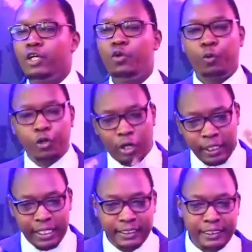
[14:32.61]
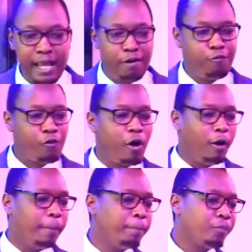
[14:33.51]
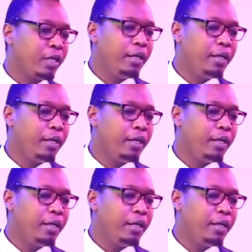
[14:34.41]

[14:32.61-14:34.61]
you could only see a form